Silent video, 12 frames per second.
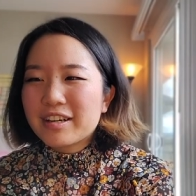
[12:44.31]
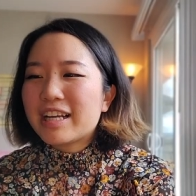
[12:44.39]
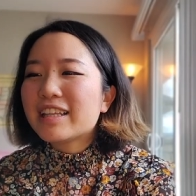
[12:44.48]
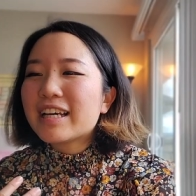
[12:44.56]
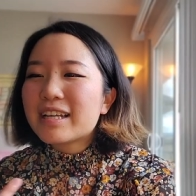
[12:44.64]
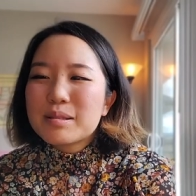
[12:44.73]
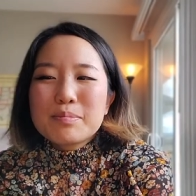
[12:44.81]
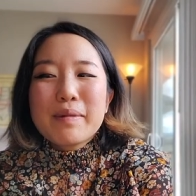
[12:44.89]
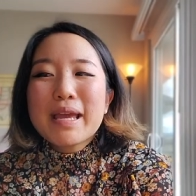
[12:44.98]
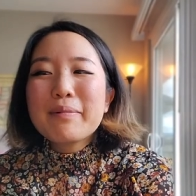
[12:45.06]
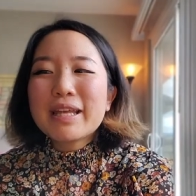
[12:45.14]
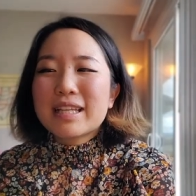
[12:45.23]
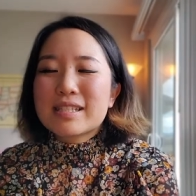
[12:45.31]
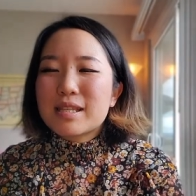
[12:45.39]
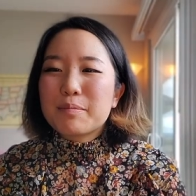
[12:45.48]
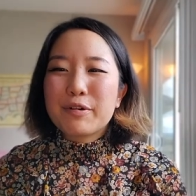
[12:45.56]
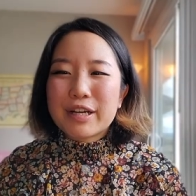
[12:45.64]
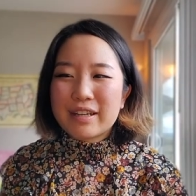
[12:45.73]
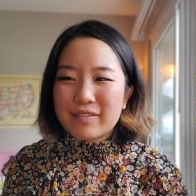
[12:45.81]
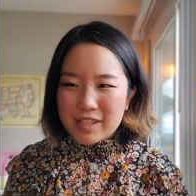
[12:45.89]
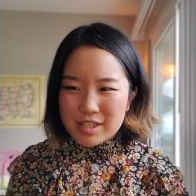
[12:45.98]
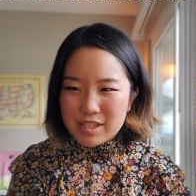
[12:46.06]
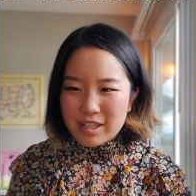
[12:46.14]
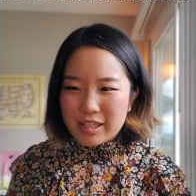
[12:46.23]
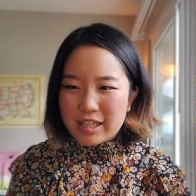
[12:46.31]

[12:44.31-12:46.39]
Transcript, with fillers: And that's maybe that's the point of the song.